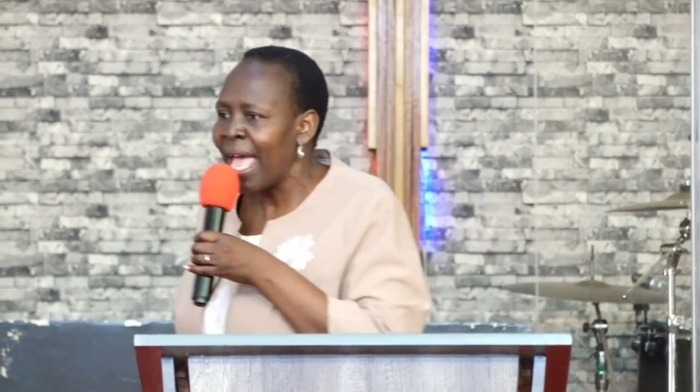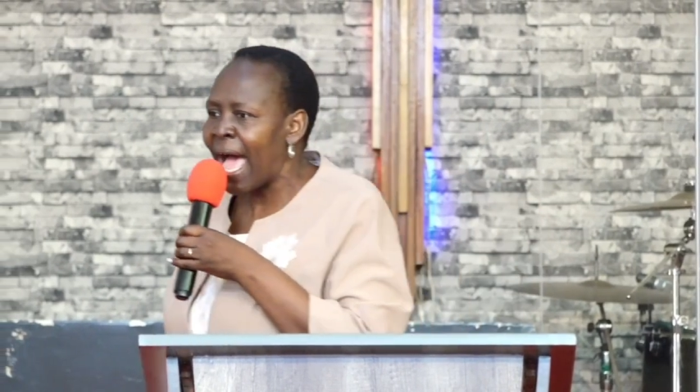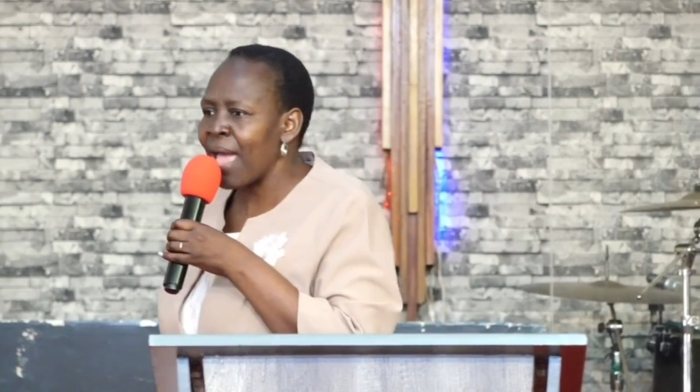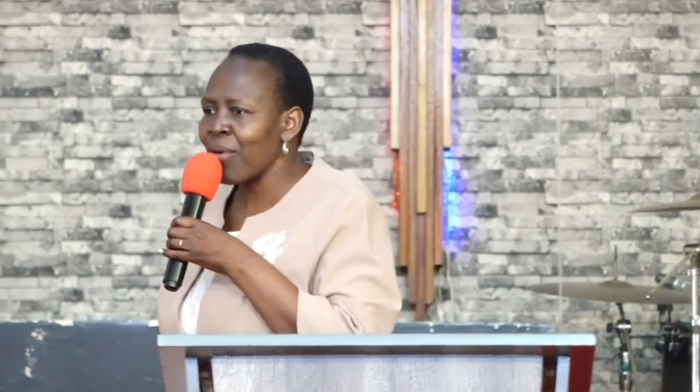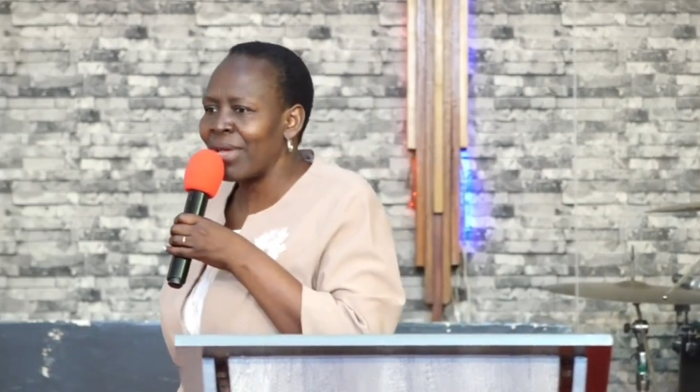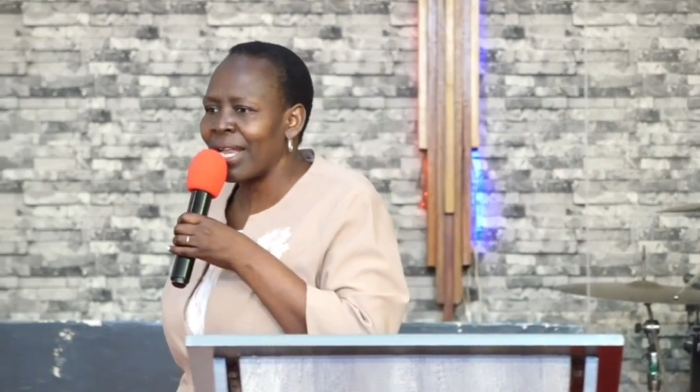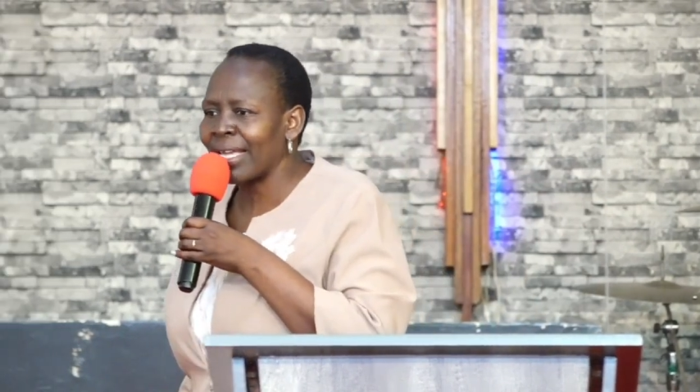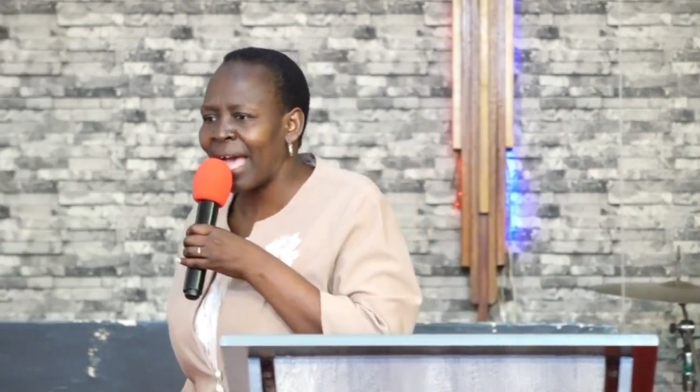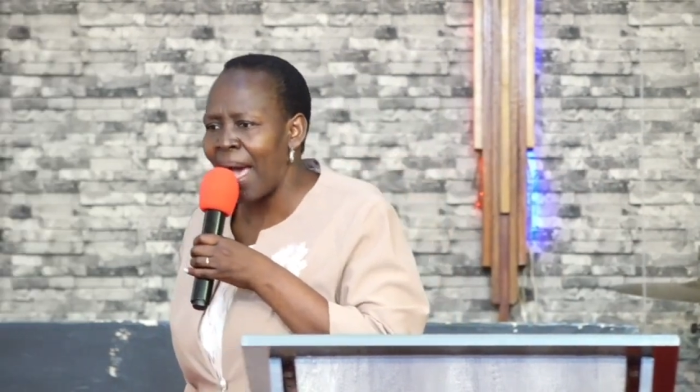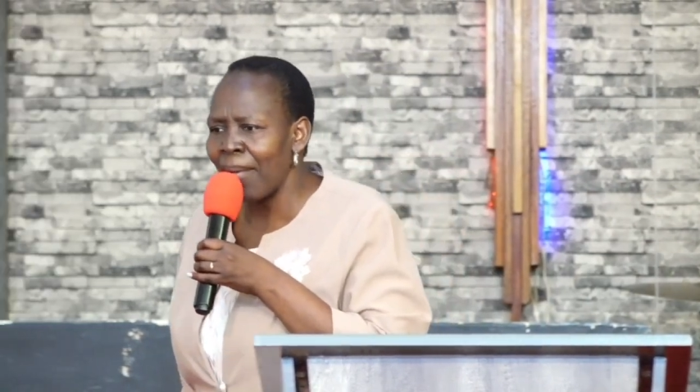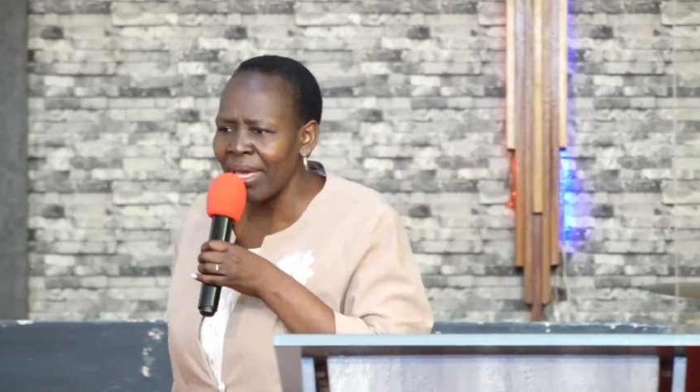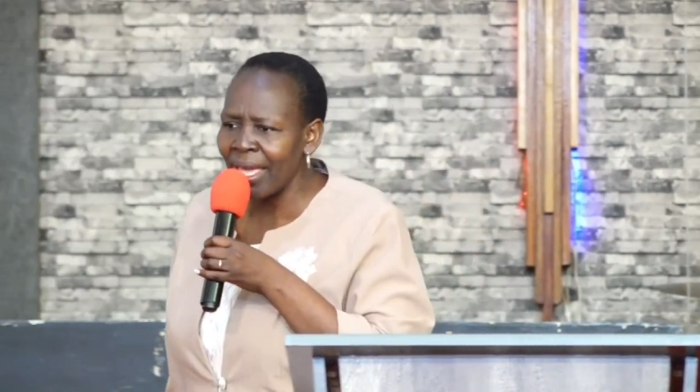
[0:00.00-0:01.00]
I will
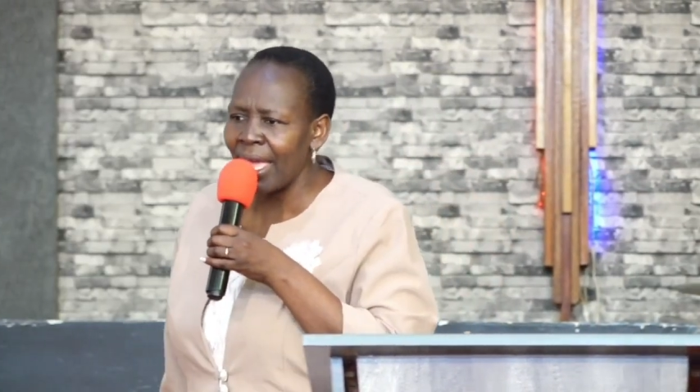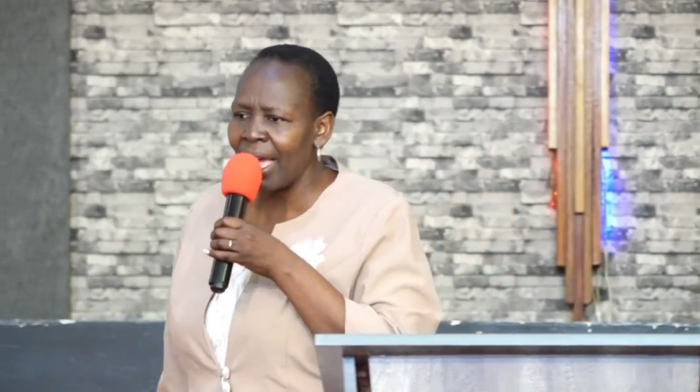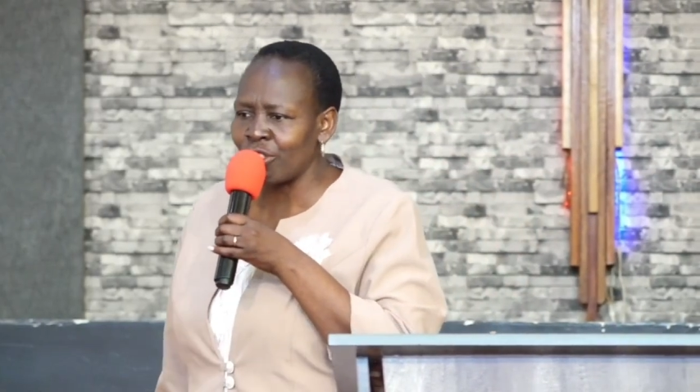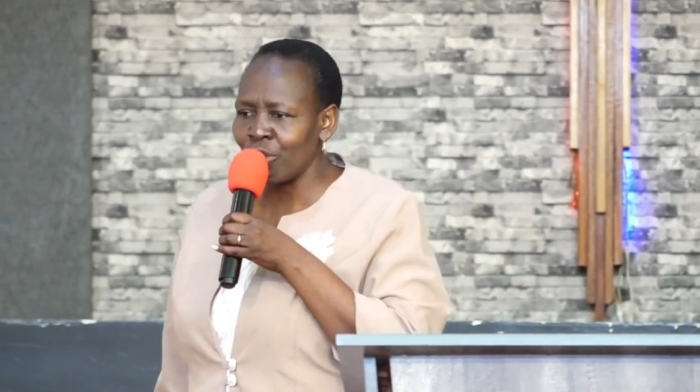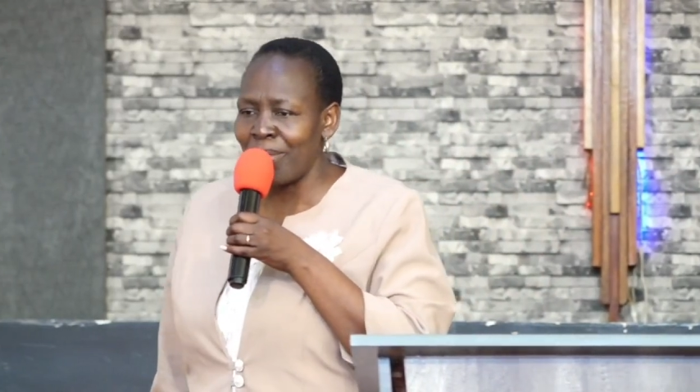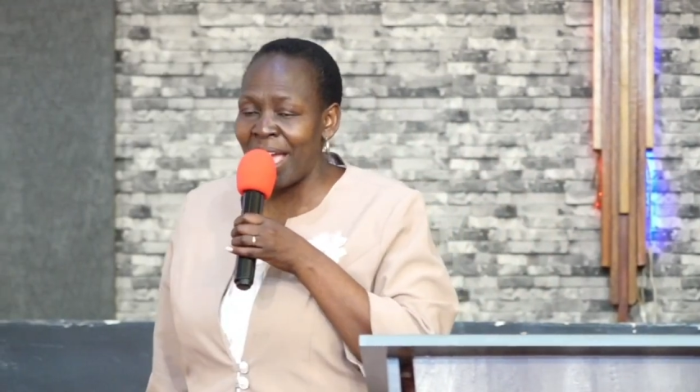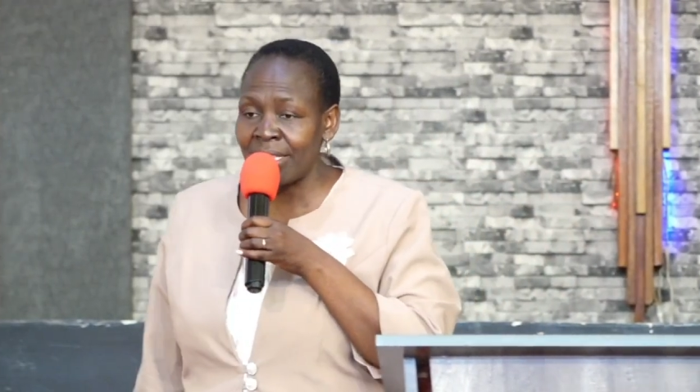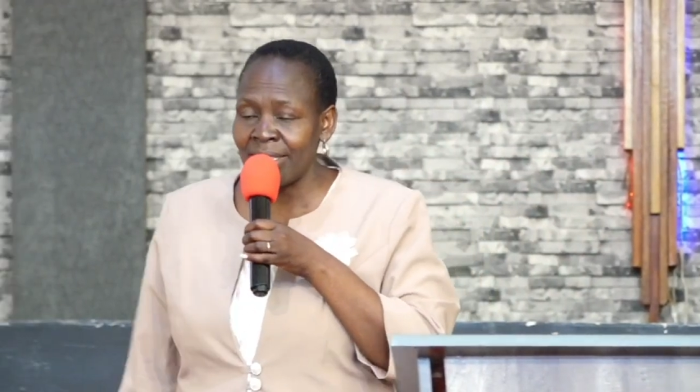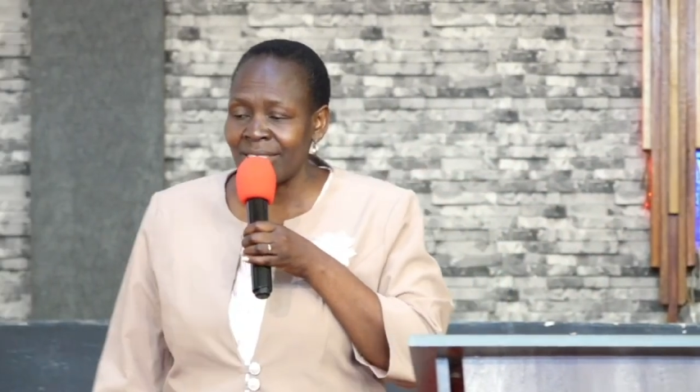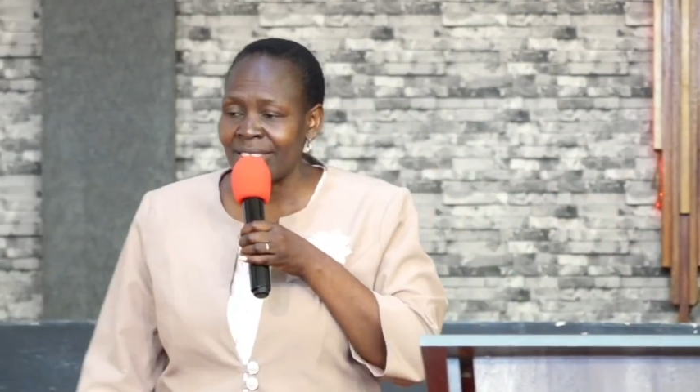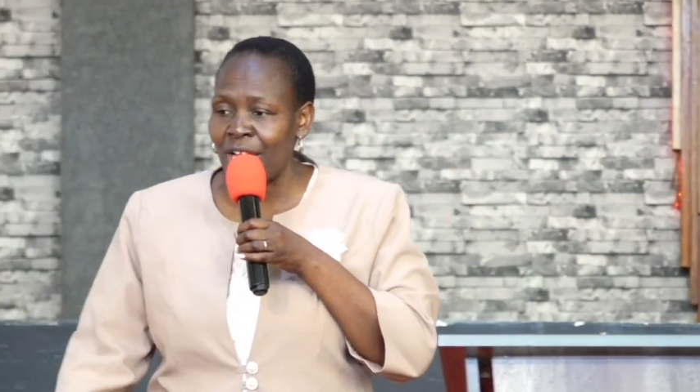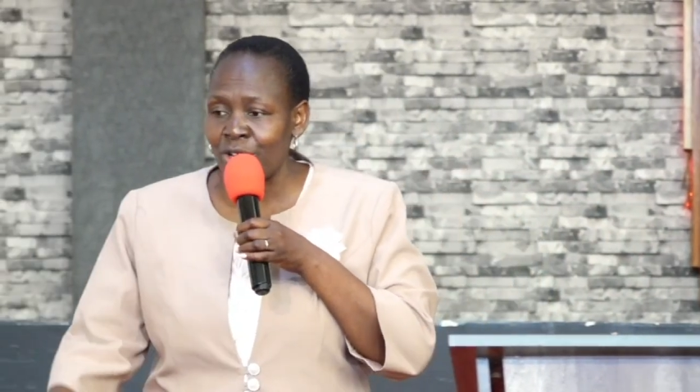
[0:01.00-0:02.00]
come here to my
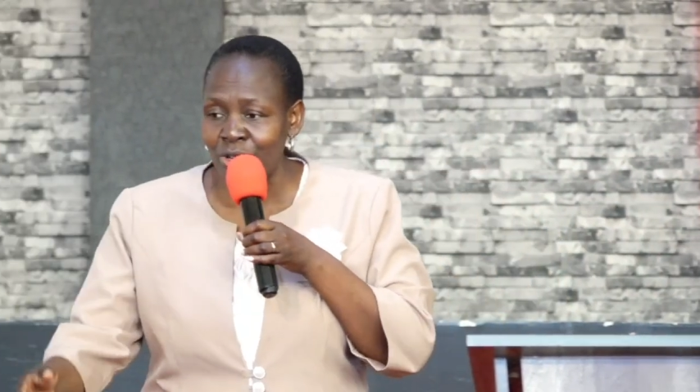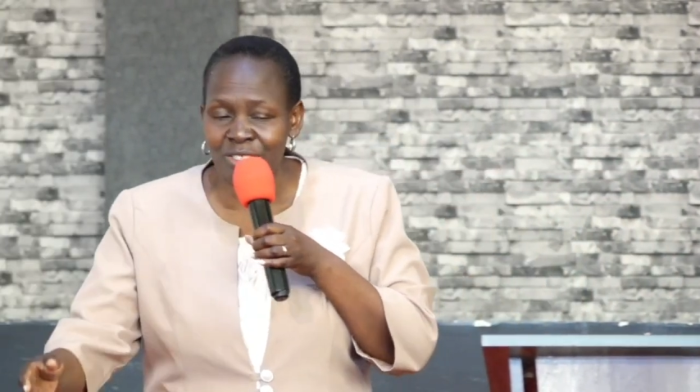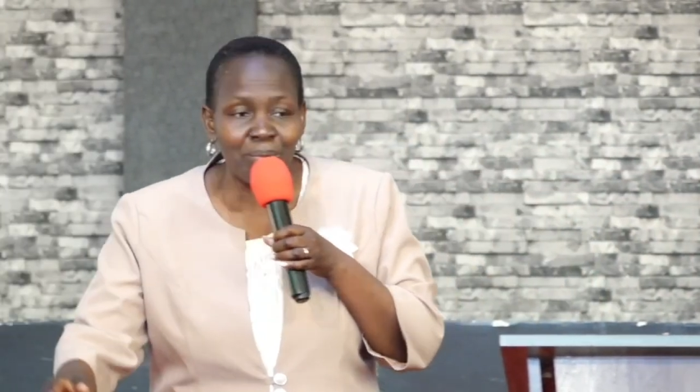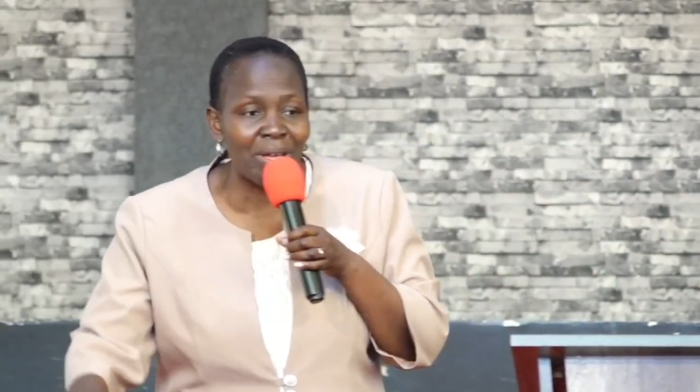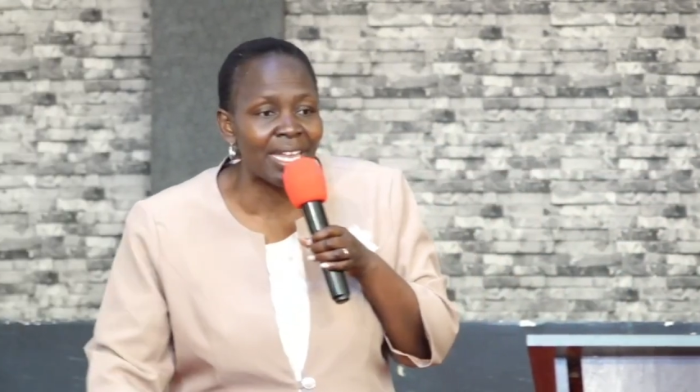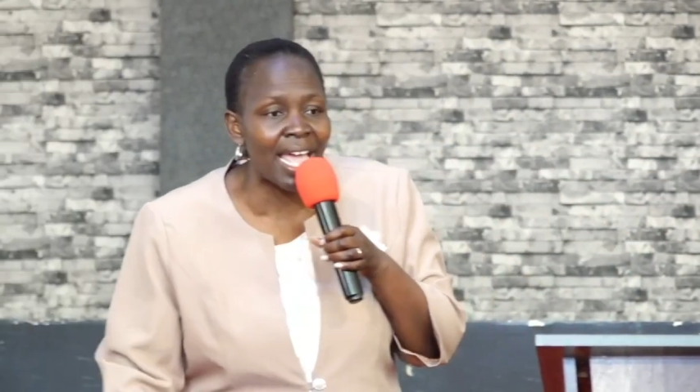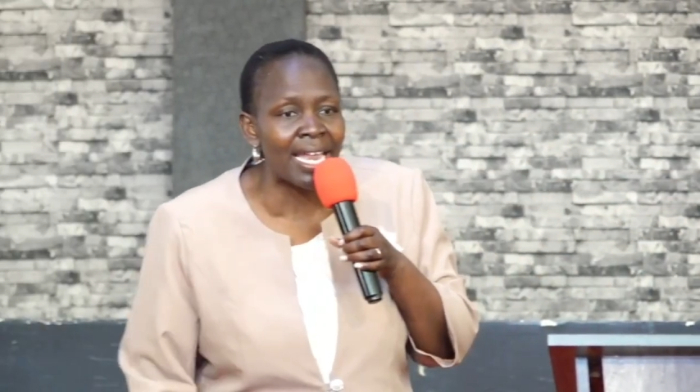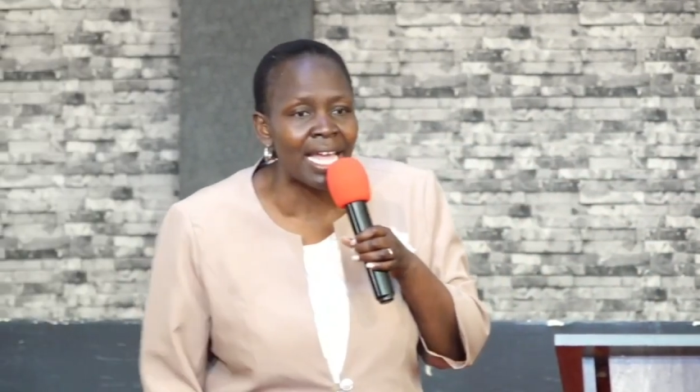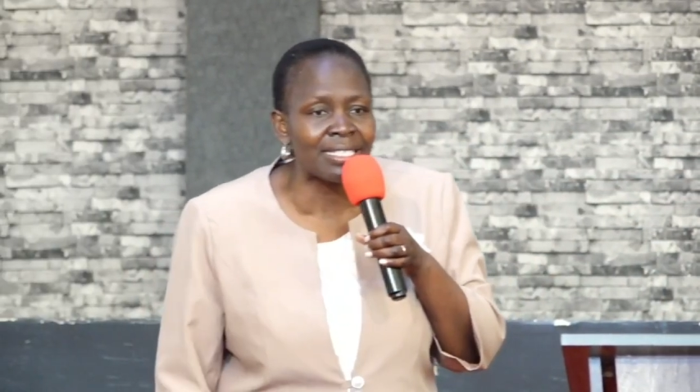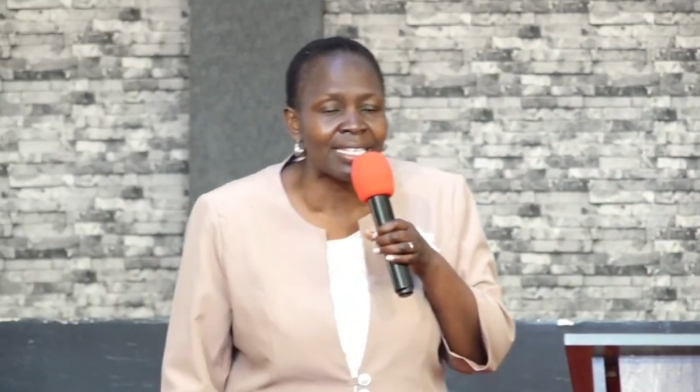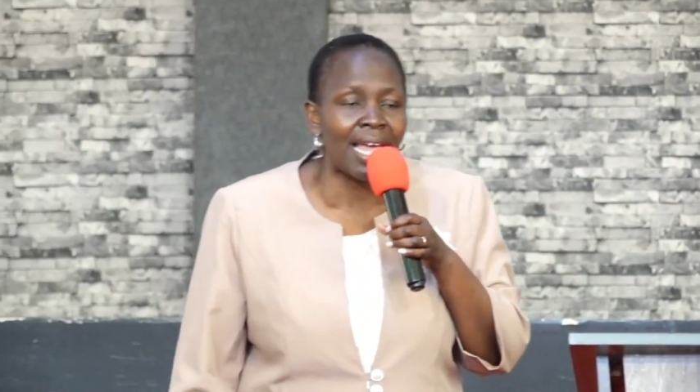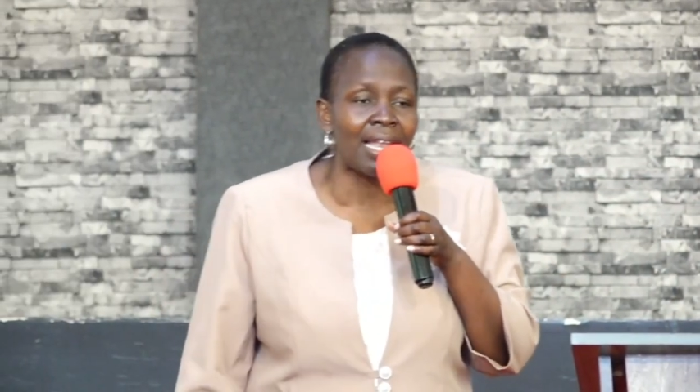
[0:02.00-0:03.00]
sister Rosemary and I
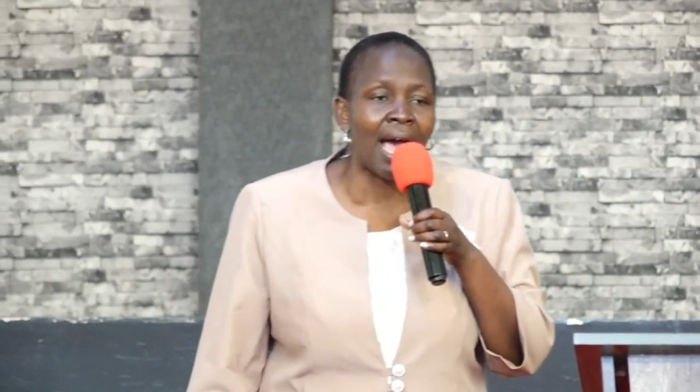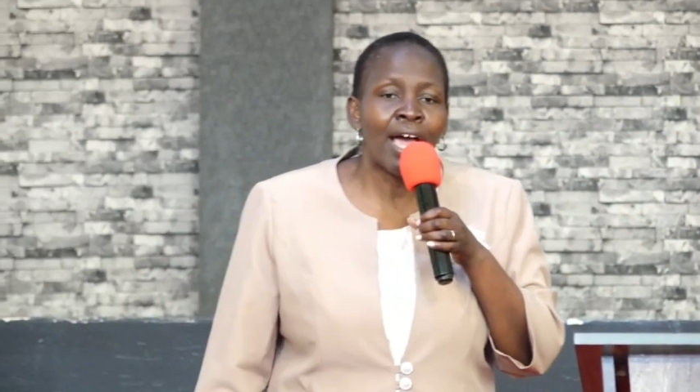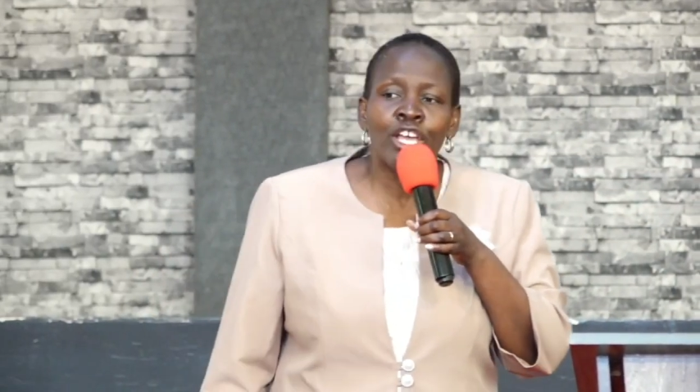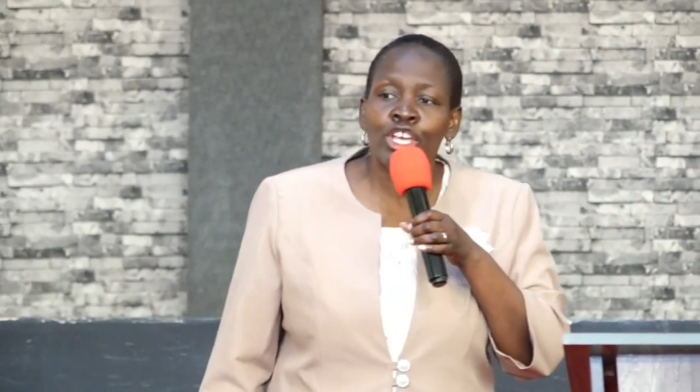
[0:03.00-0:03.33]
tell her,